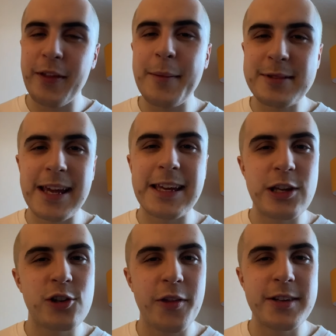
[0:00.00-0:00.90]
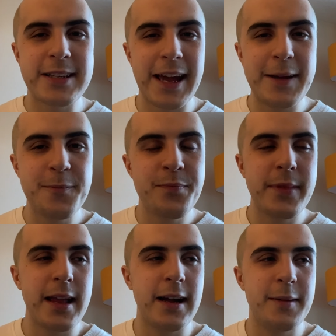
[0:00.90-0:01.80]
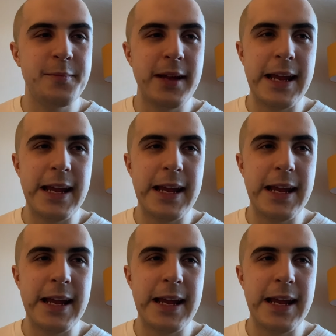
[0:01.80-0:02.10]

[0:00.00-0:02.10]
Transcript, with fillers: them take each other's game um,